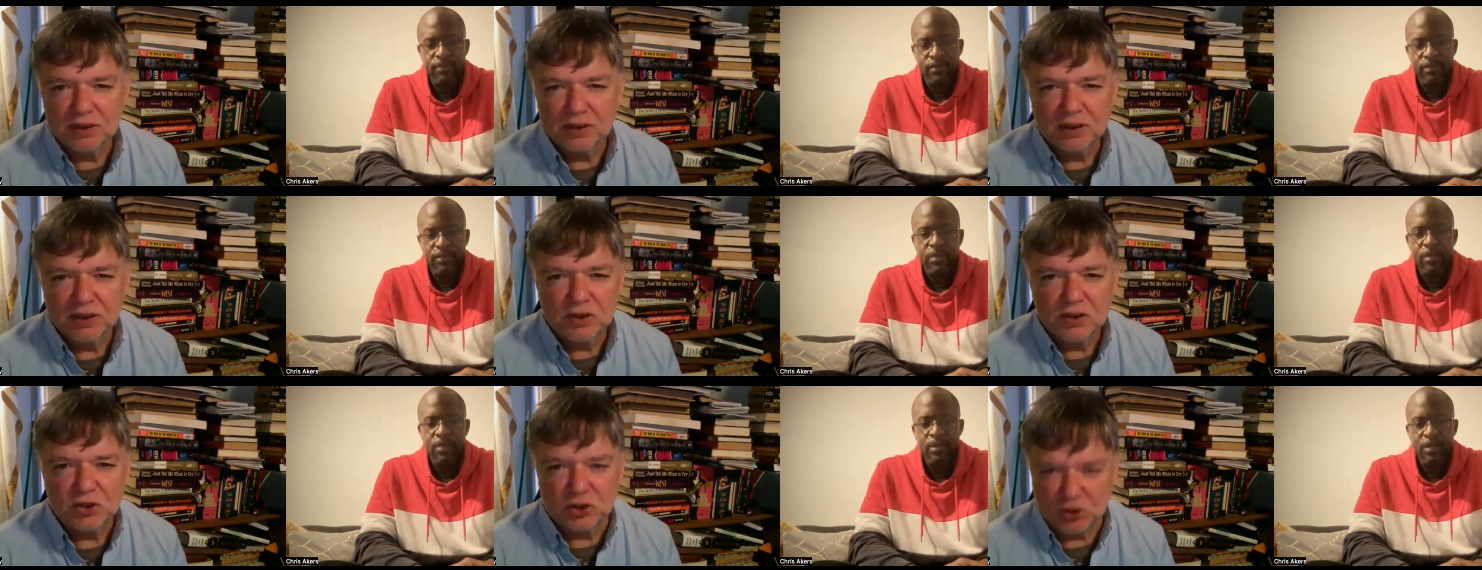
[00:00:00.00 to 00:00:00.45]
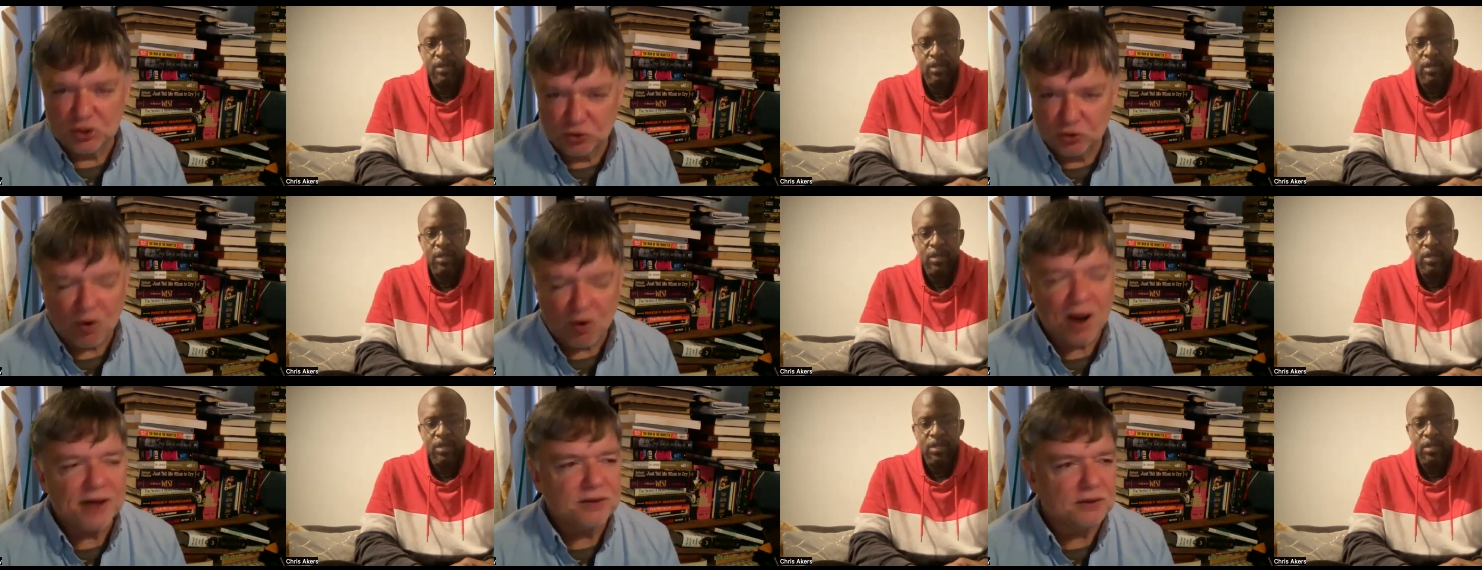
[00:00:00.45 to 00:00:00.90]
Speaker 1: She
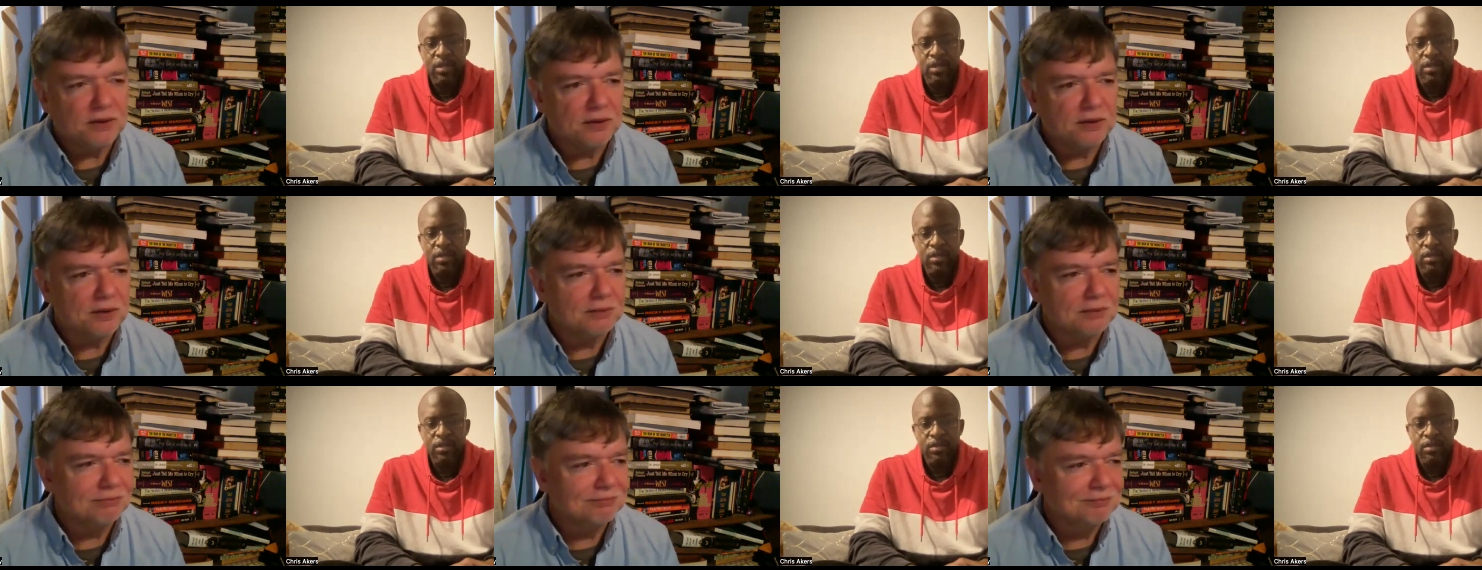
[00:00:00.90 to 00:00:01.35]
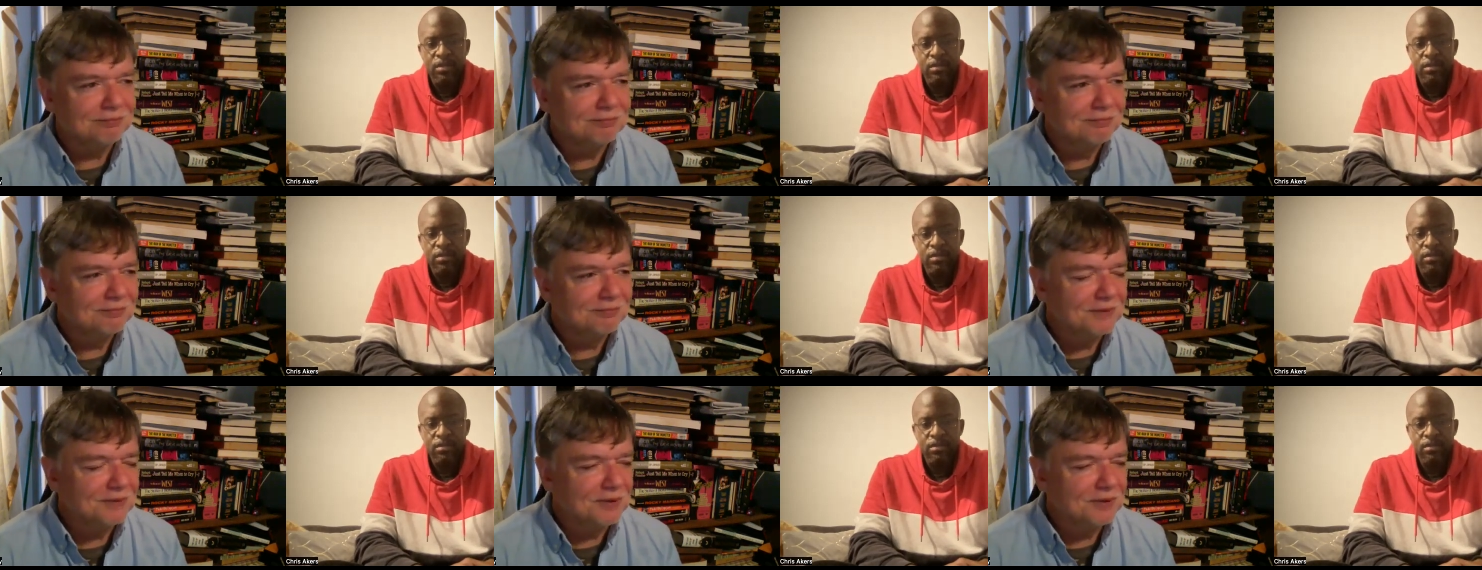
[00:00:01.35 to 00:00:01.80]
tried to.
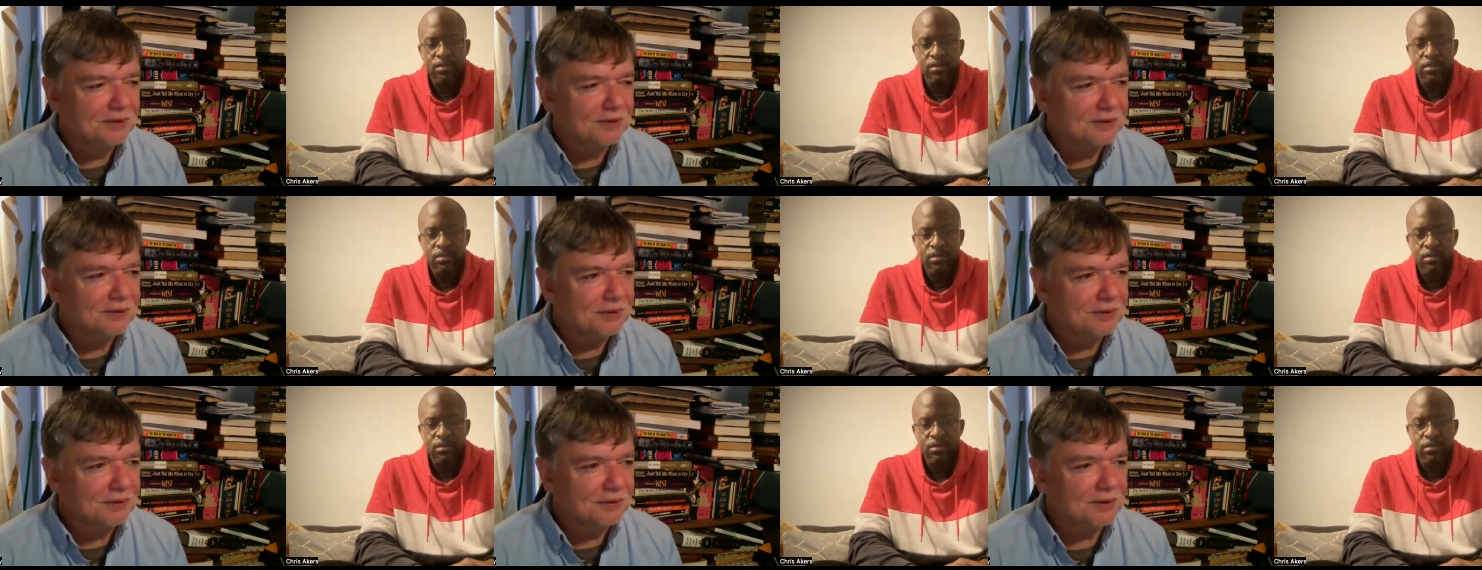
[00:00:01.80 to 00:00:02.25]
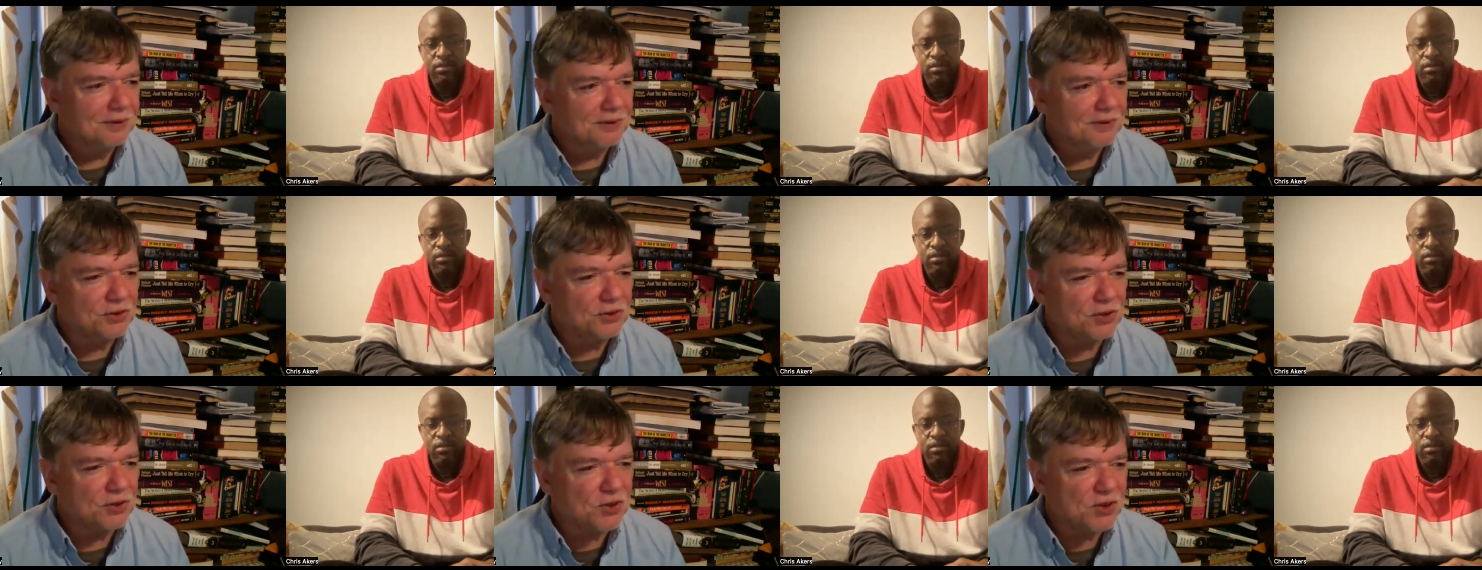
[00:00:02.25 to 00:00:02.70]

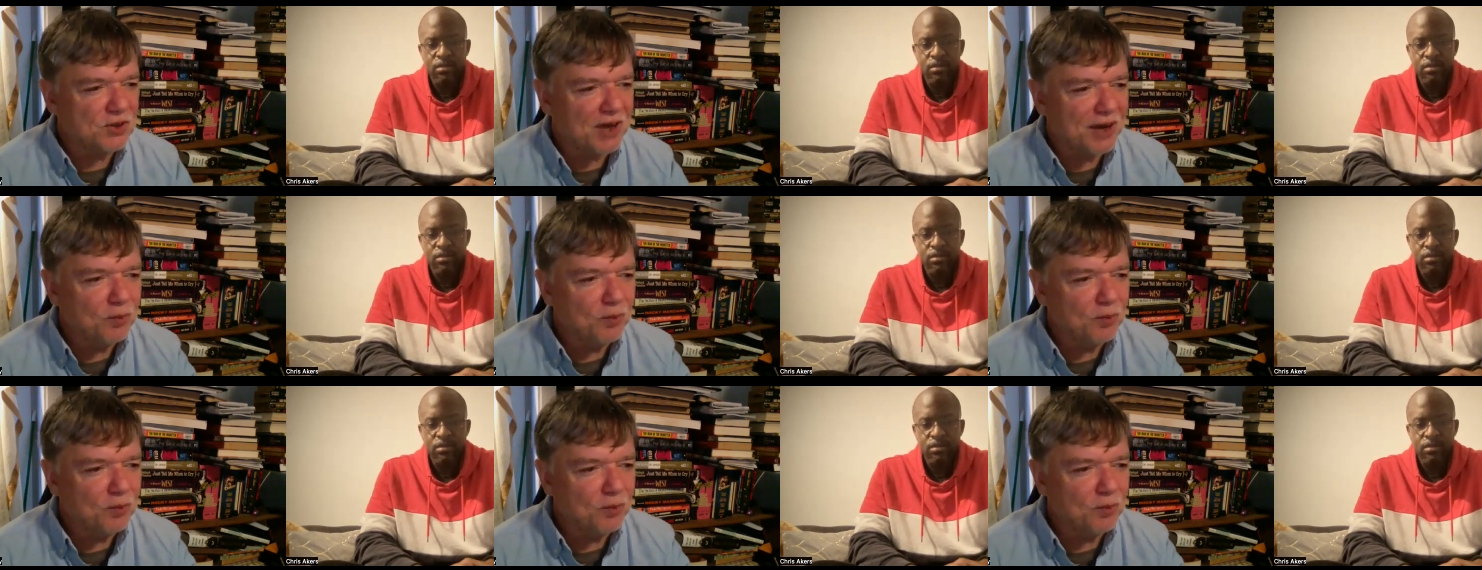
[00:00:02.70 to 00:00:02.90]
She stayed